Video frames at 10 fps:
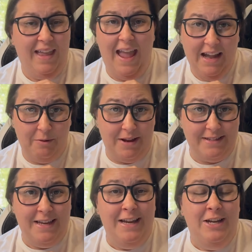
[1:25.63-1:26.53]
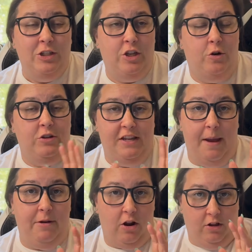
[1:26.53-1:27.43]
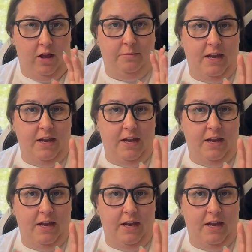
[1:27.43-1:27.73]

Anyways, so Diamond Art Club.